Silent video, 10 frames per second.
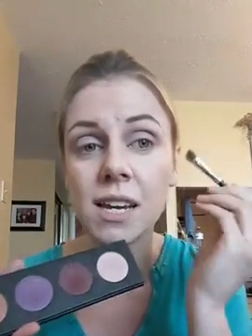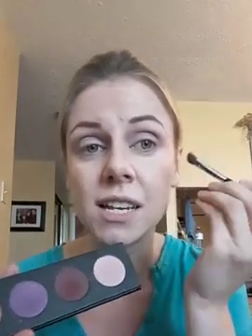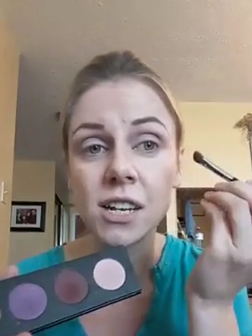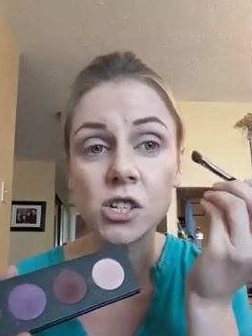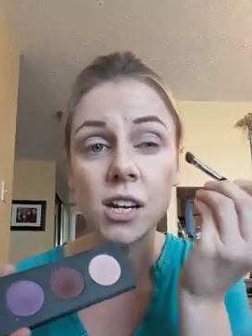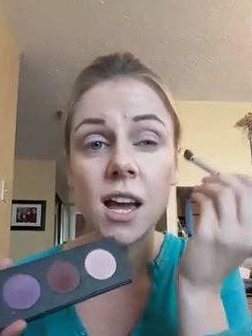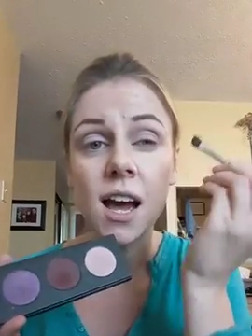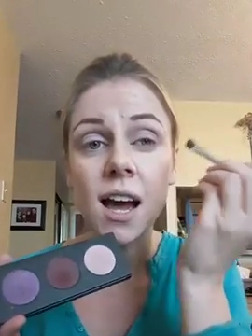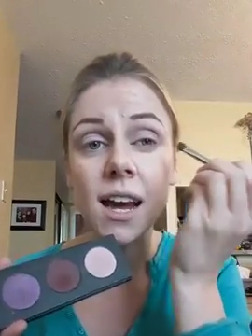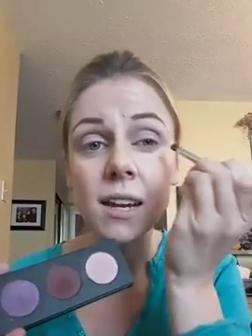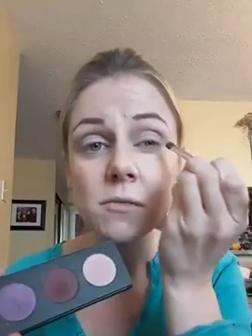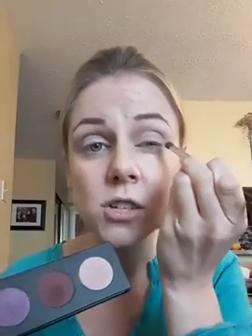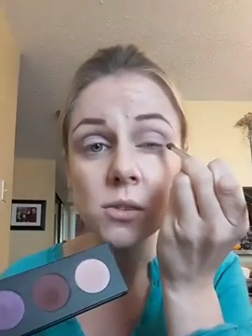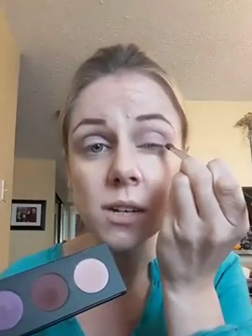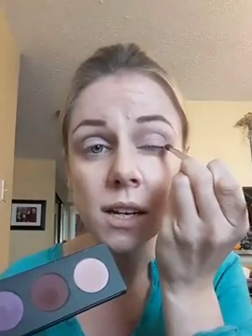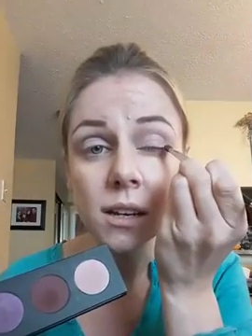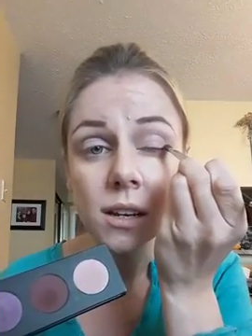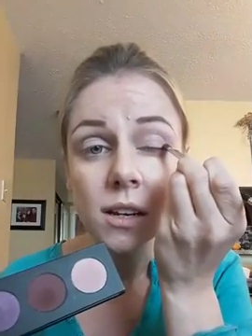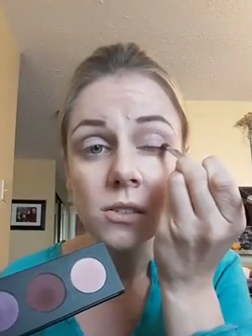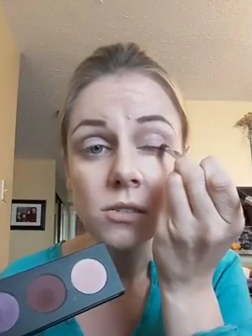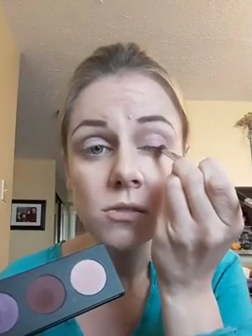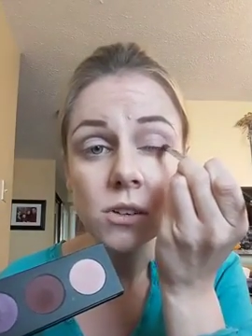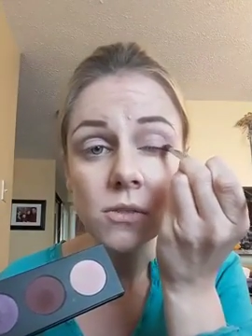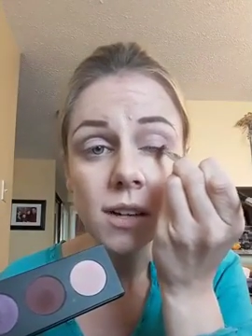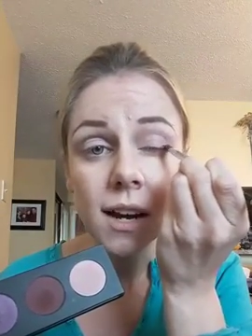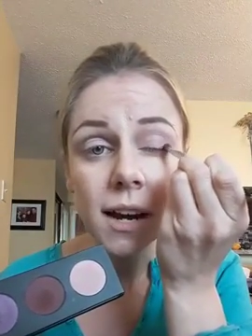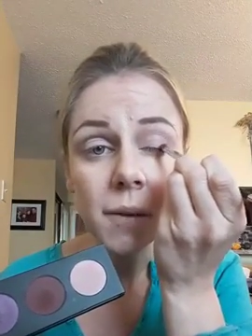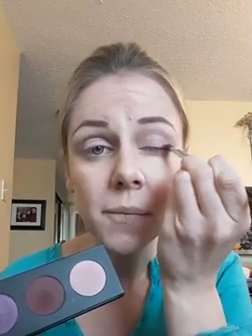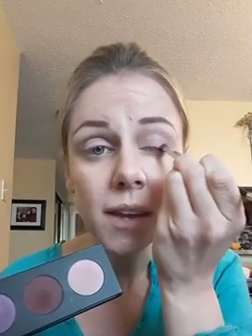Touch it. I am doing two-toned eye,